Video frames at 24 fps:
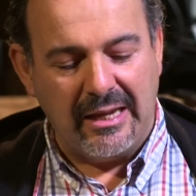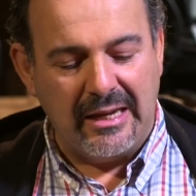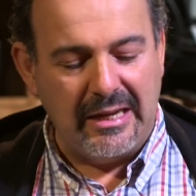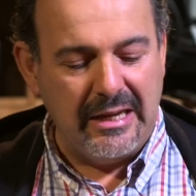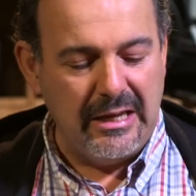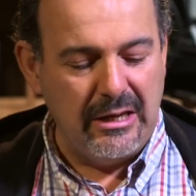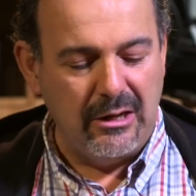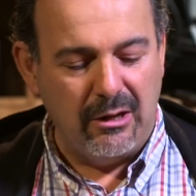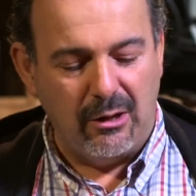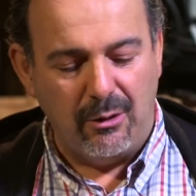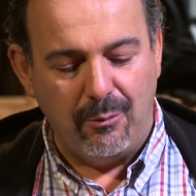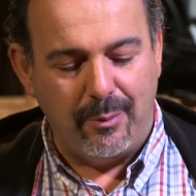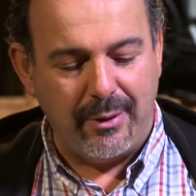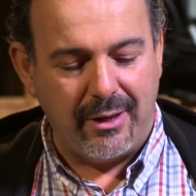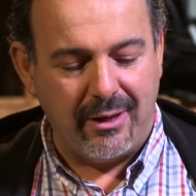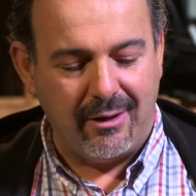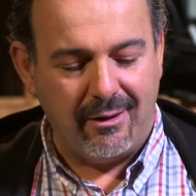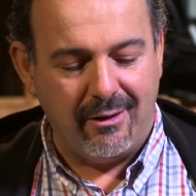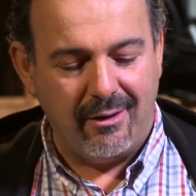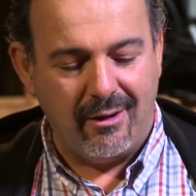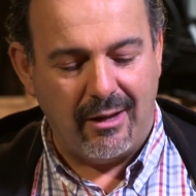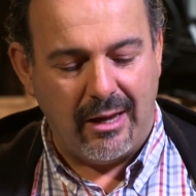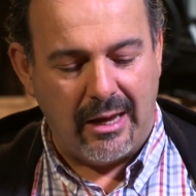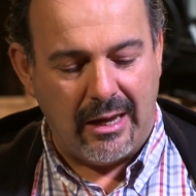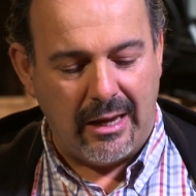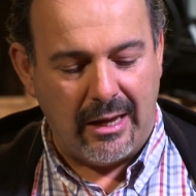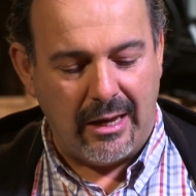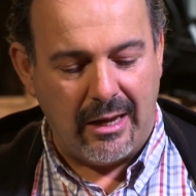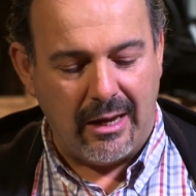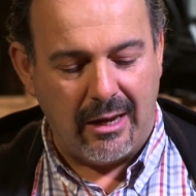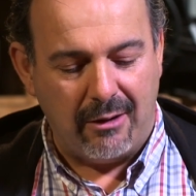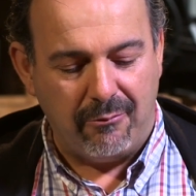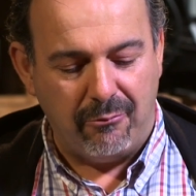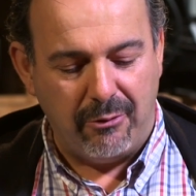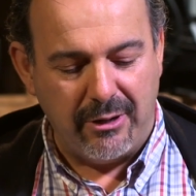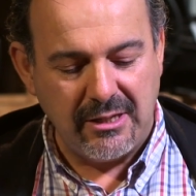a little bit
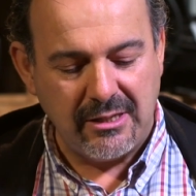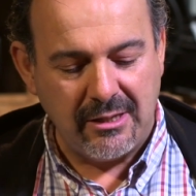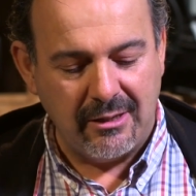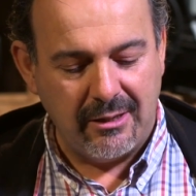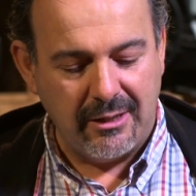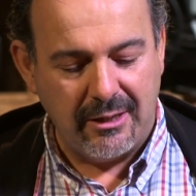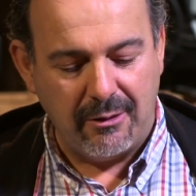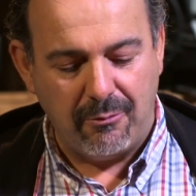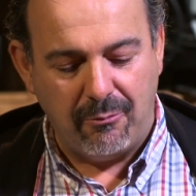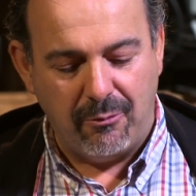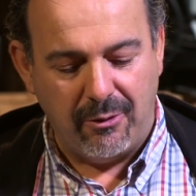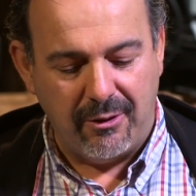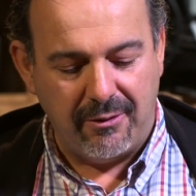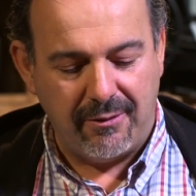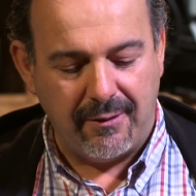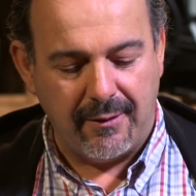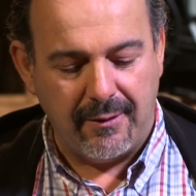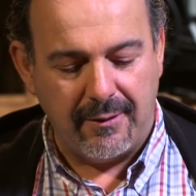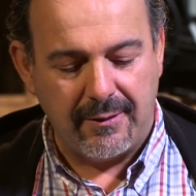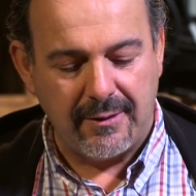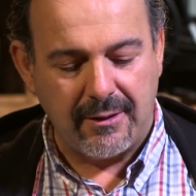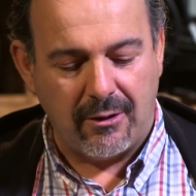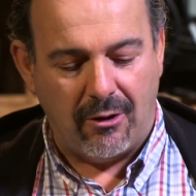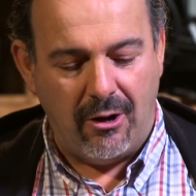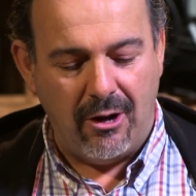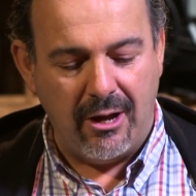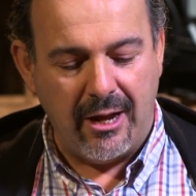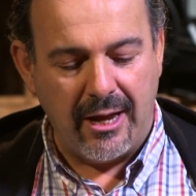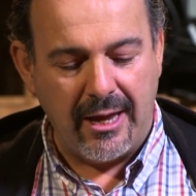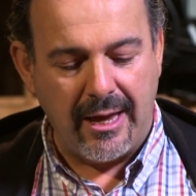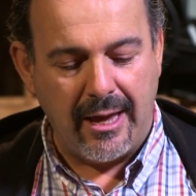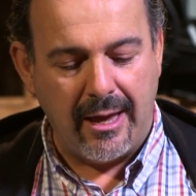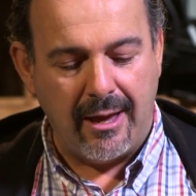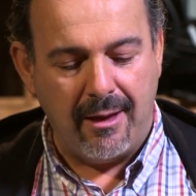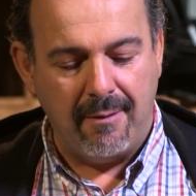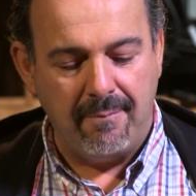recently with it,
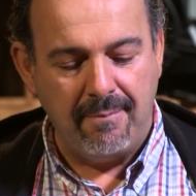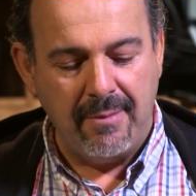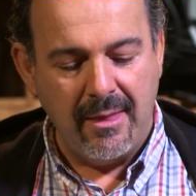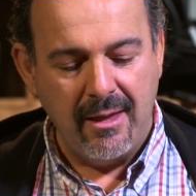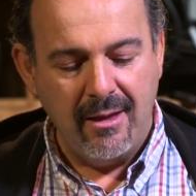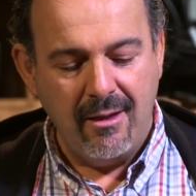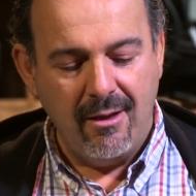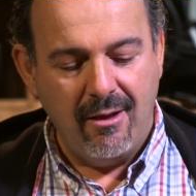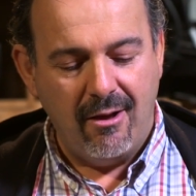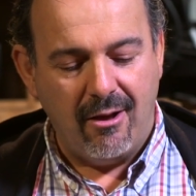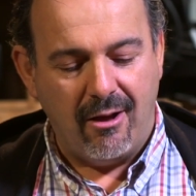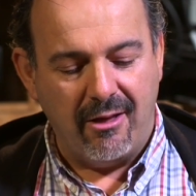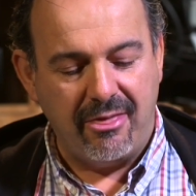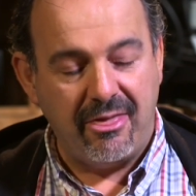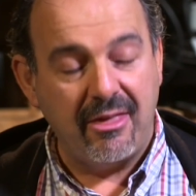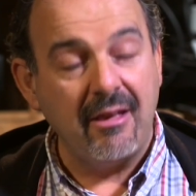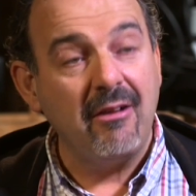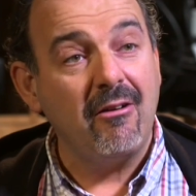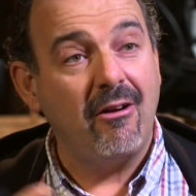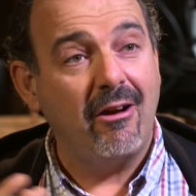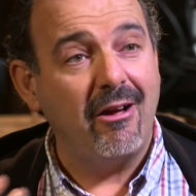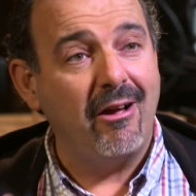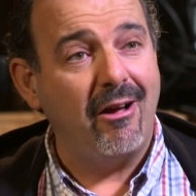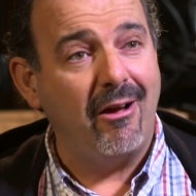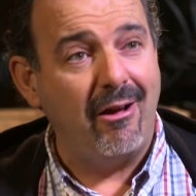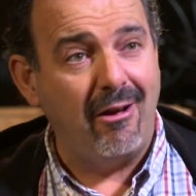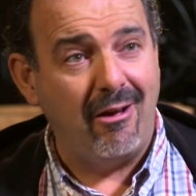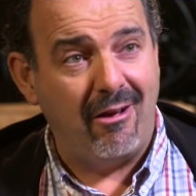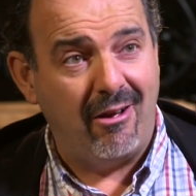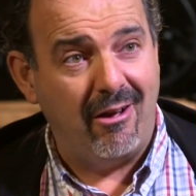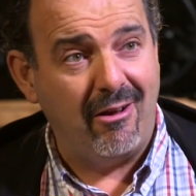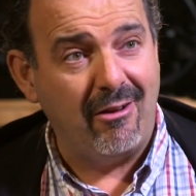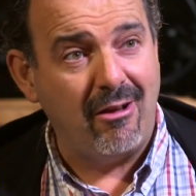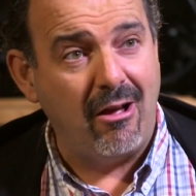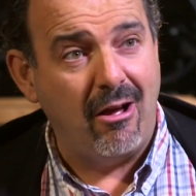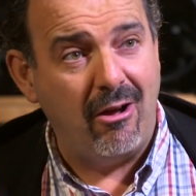I think
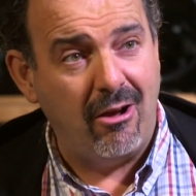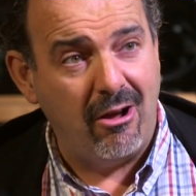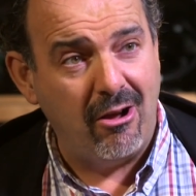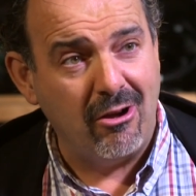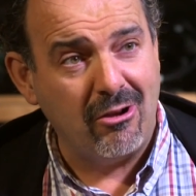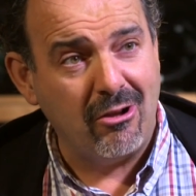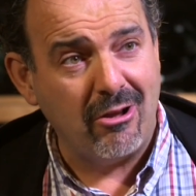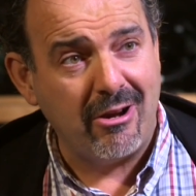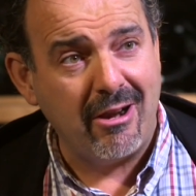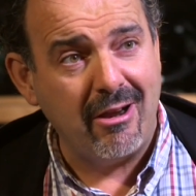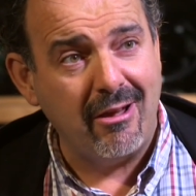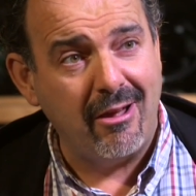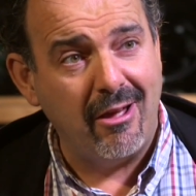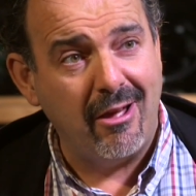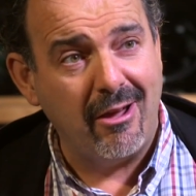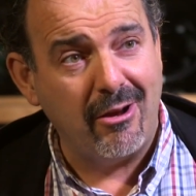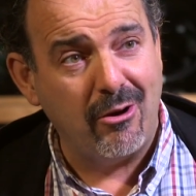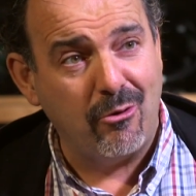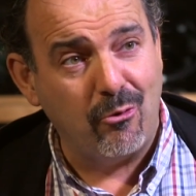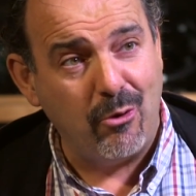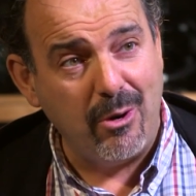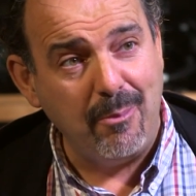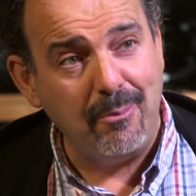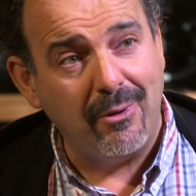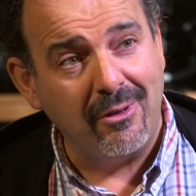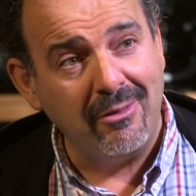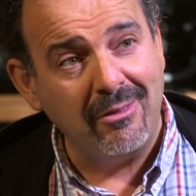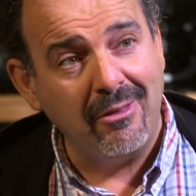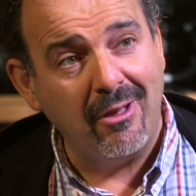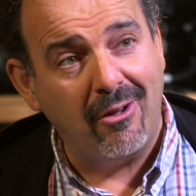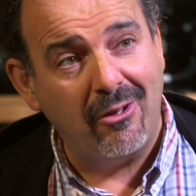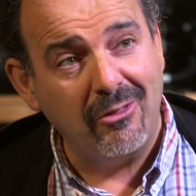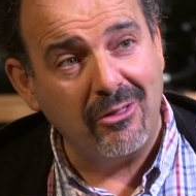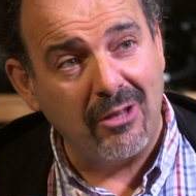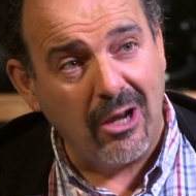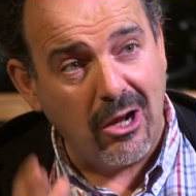I got a grip
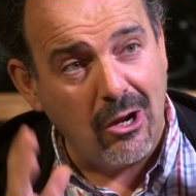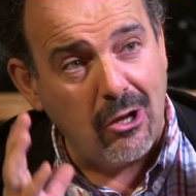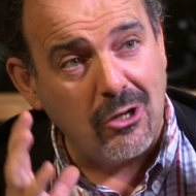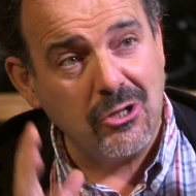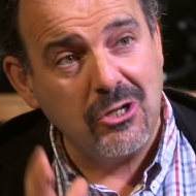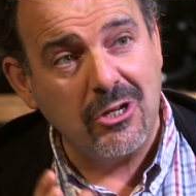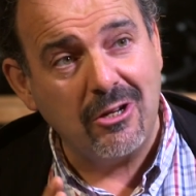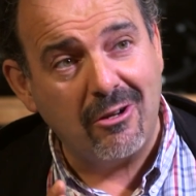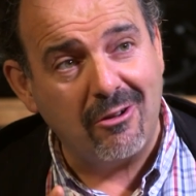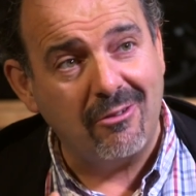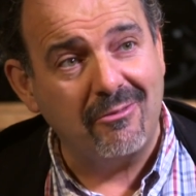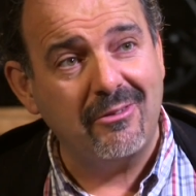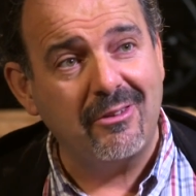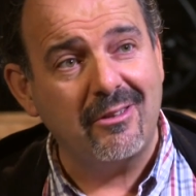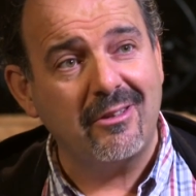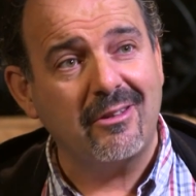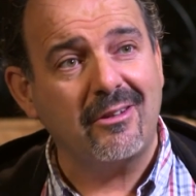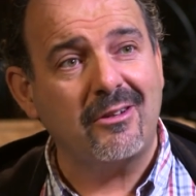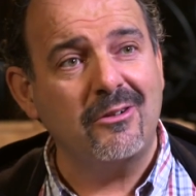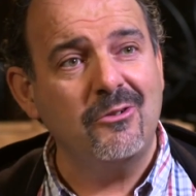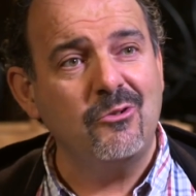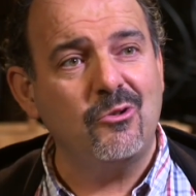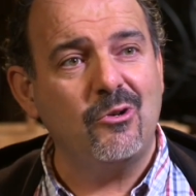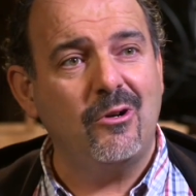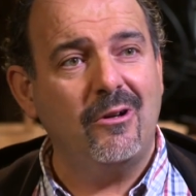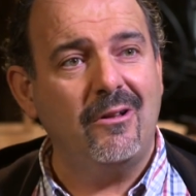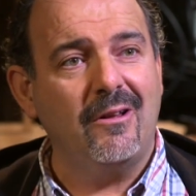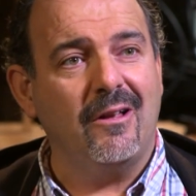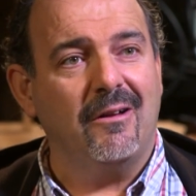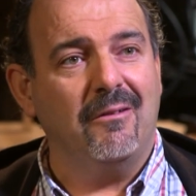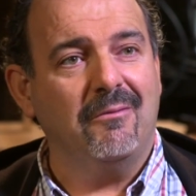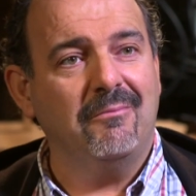on the logic of the controller.